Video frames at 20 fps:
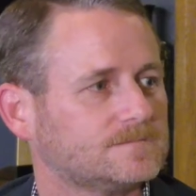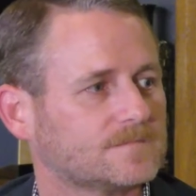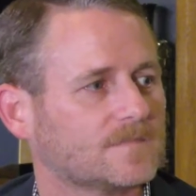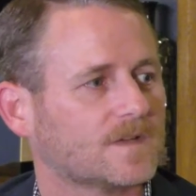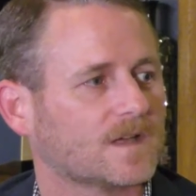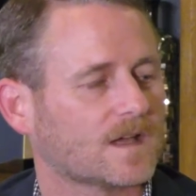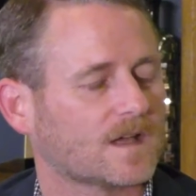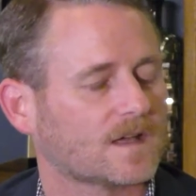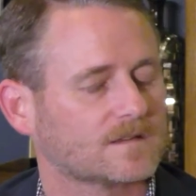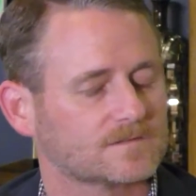
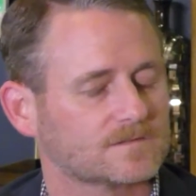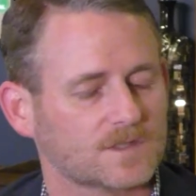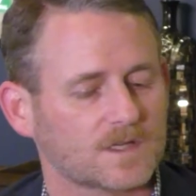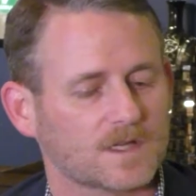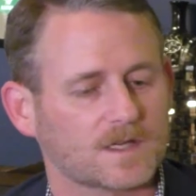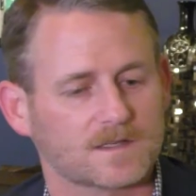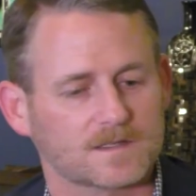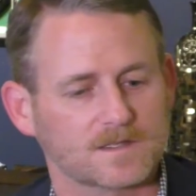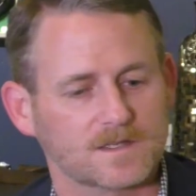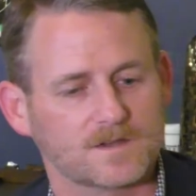Yeah,
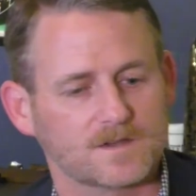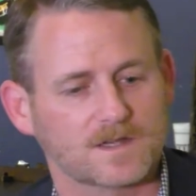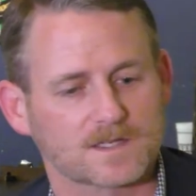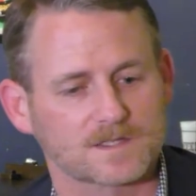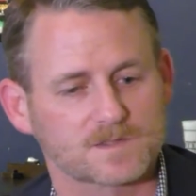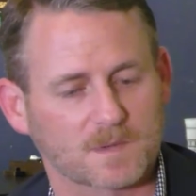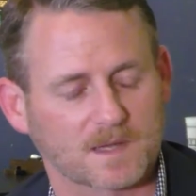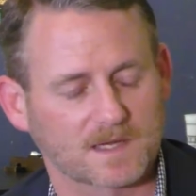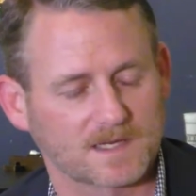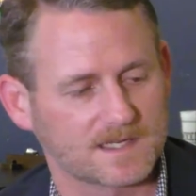well, you guys
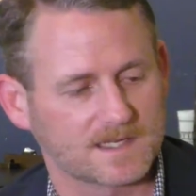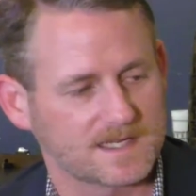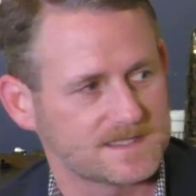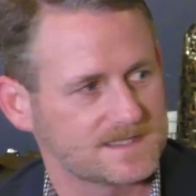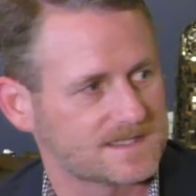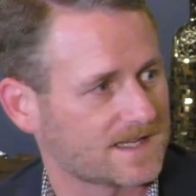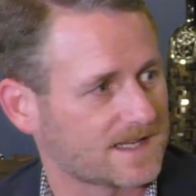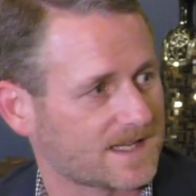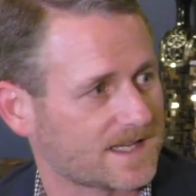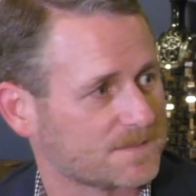made it
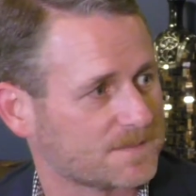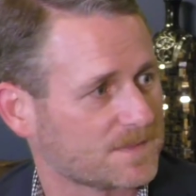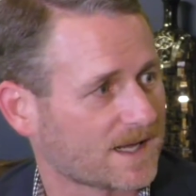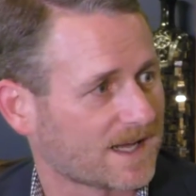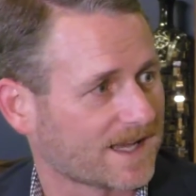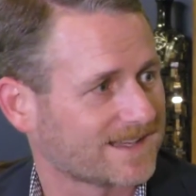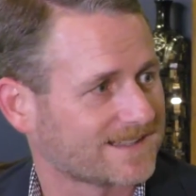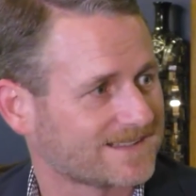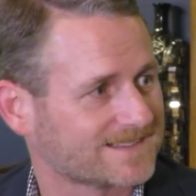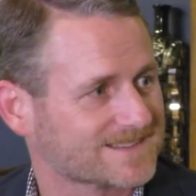easy to get
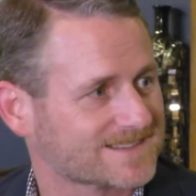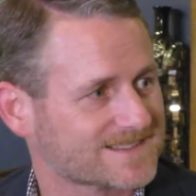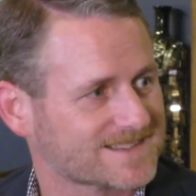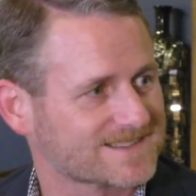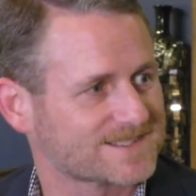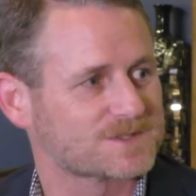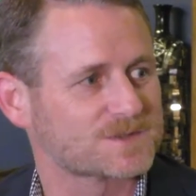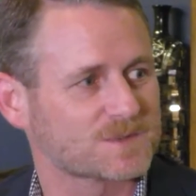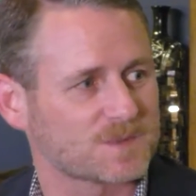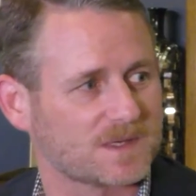behind.
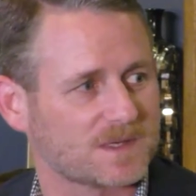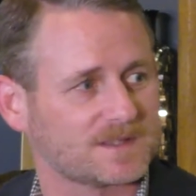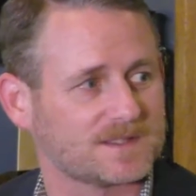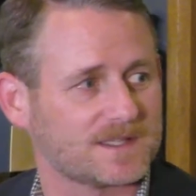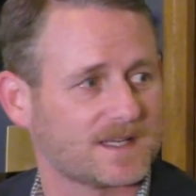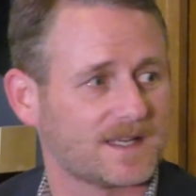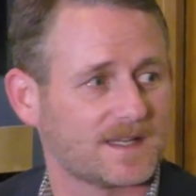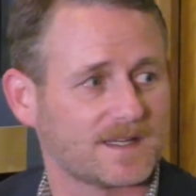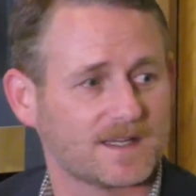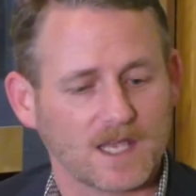It's well
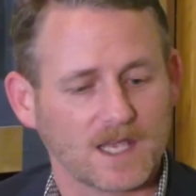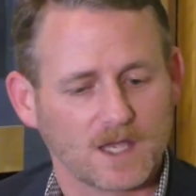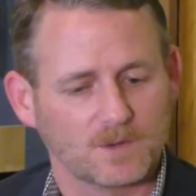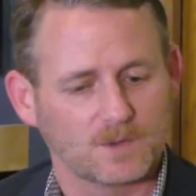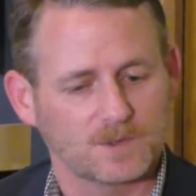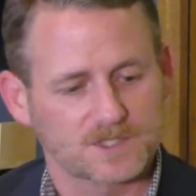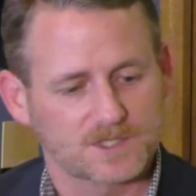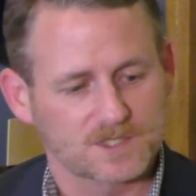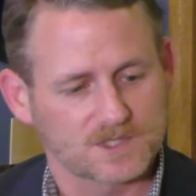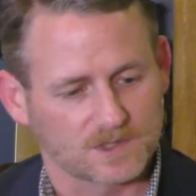done.
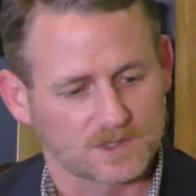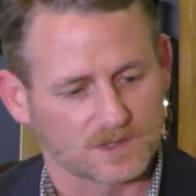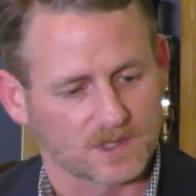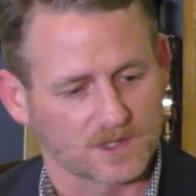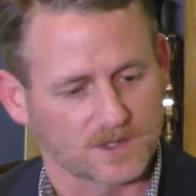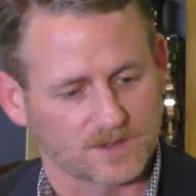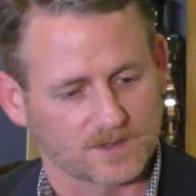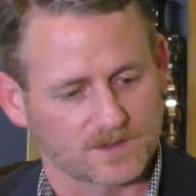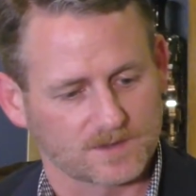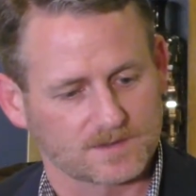What did you
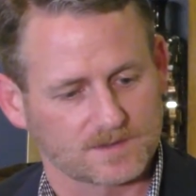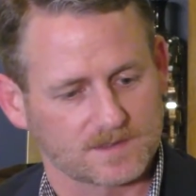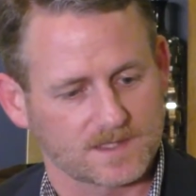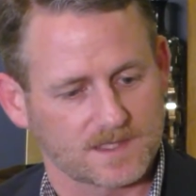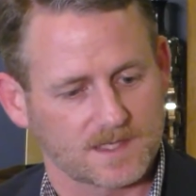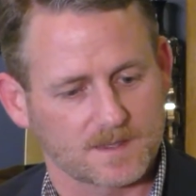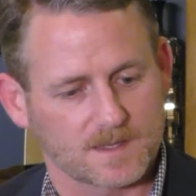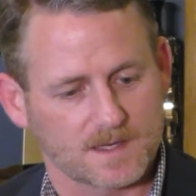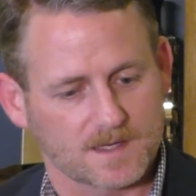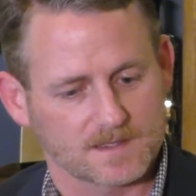learn
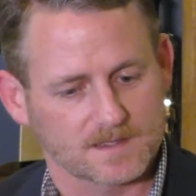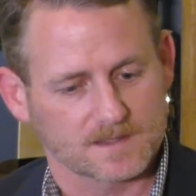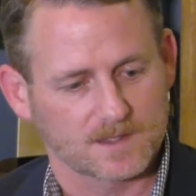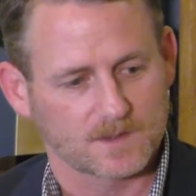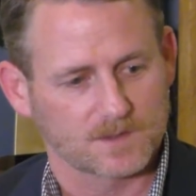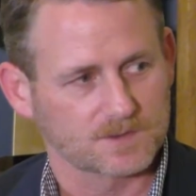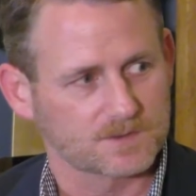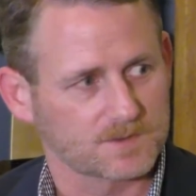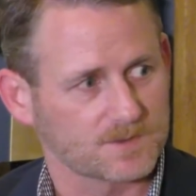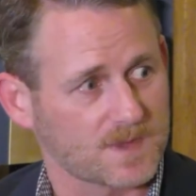
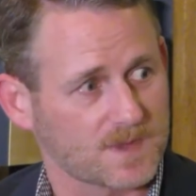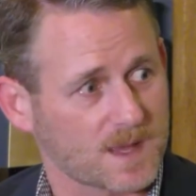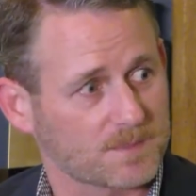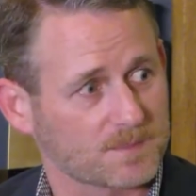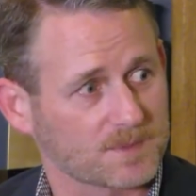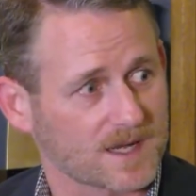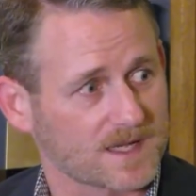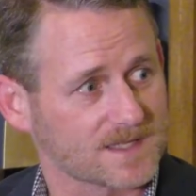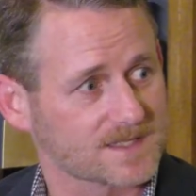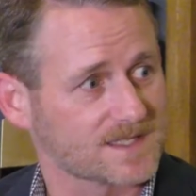going through that
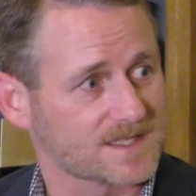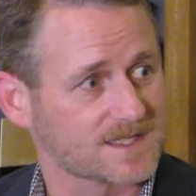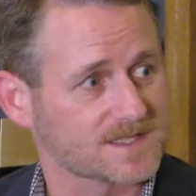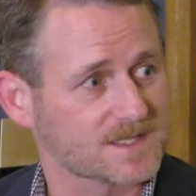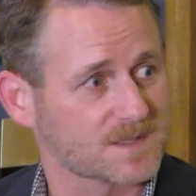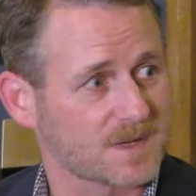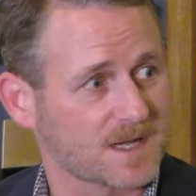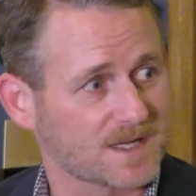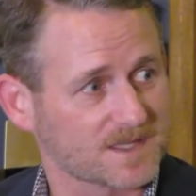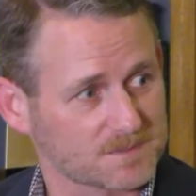process
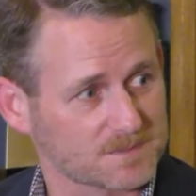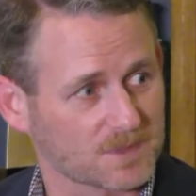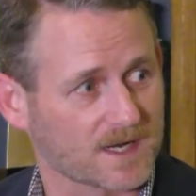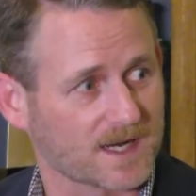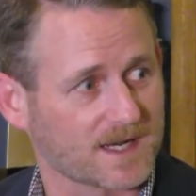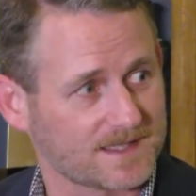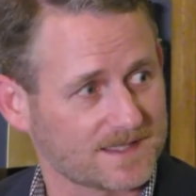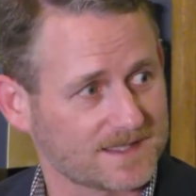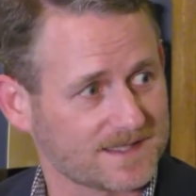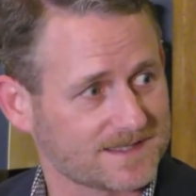about the
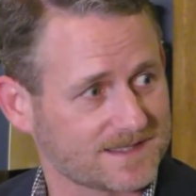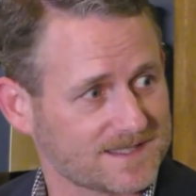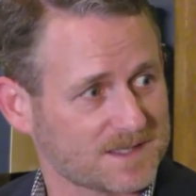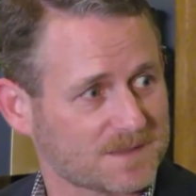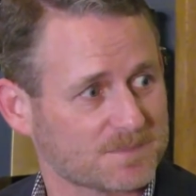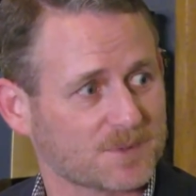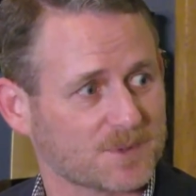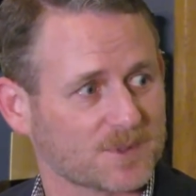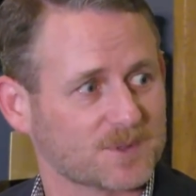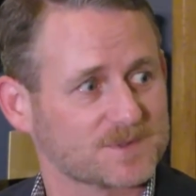branding and the
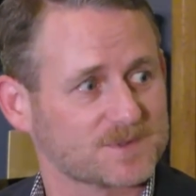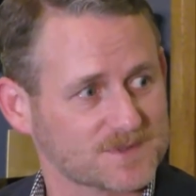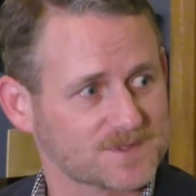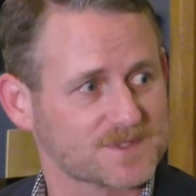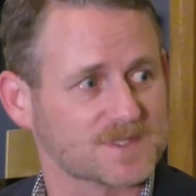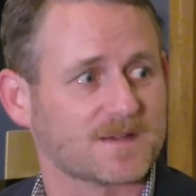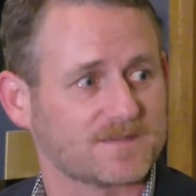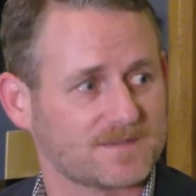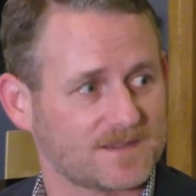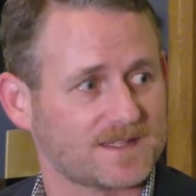importance
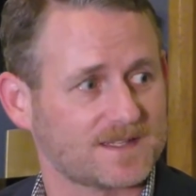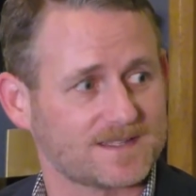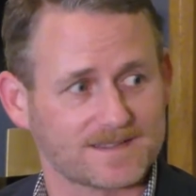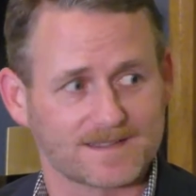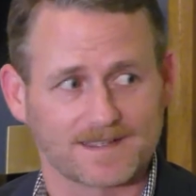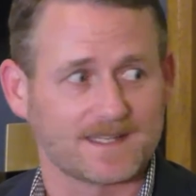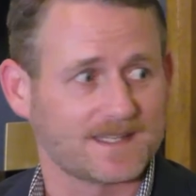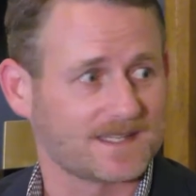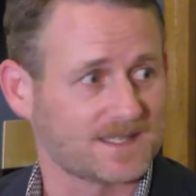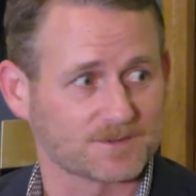of it and
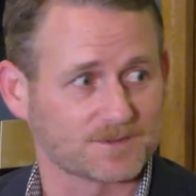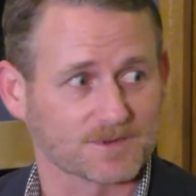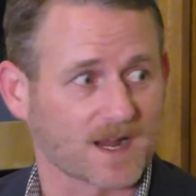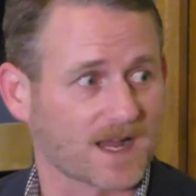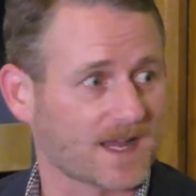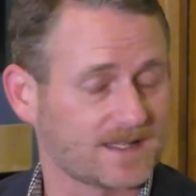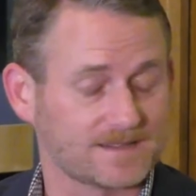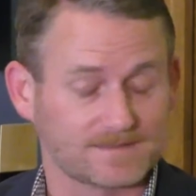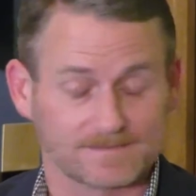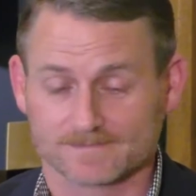getting it
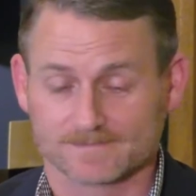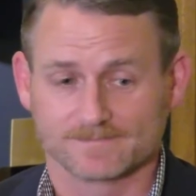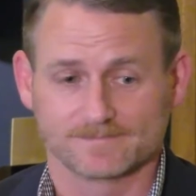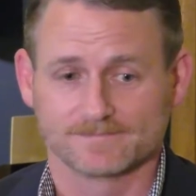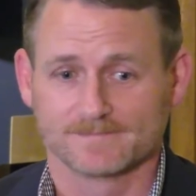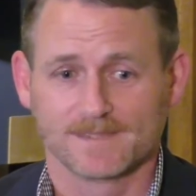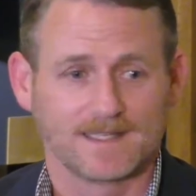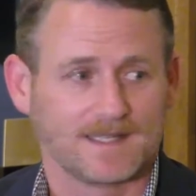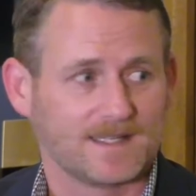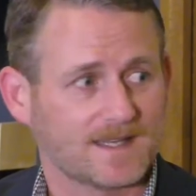right and
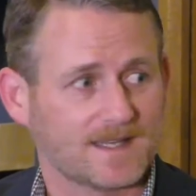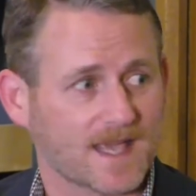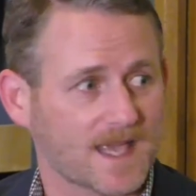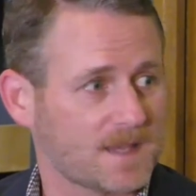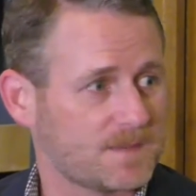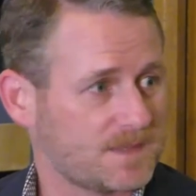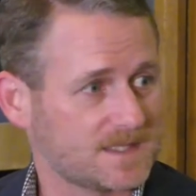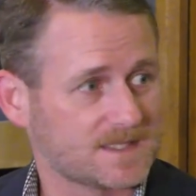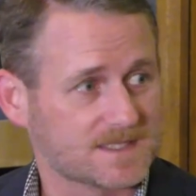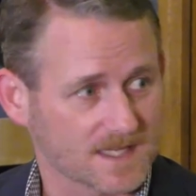
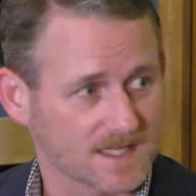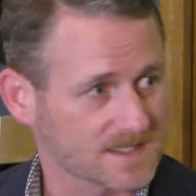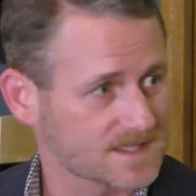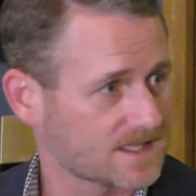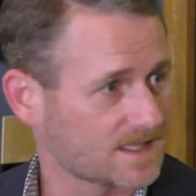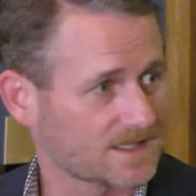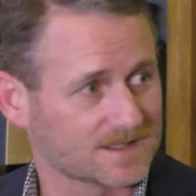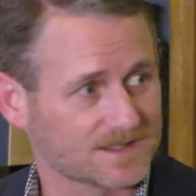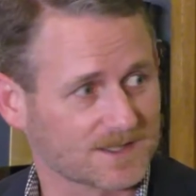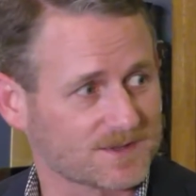A/B
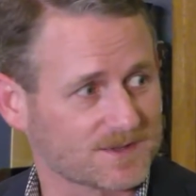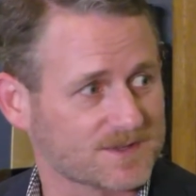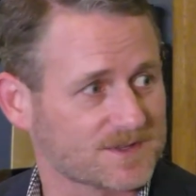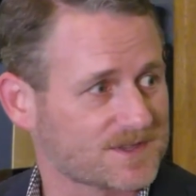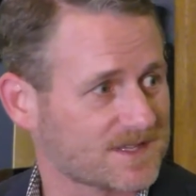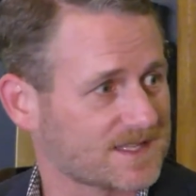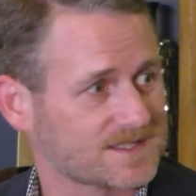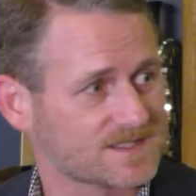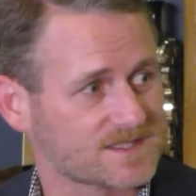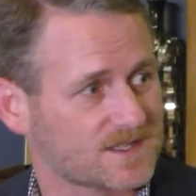testing and all the
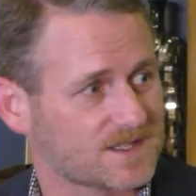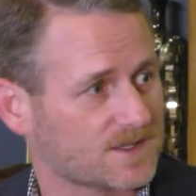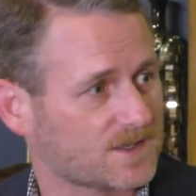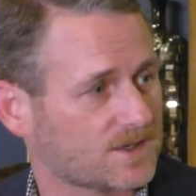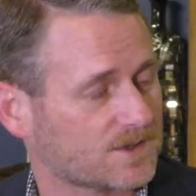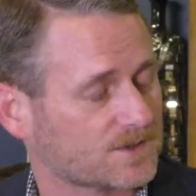things that you go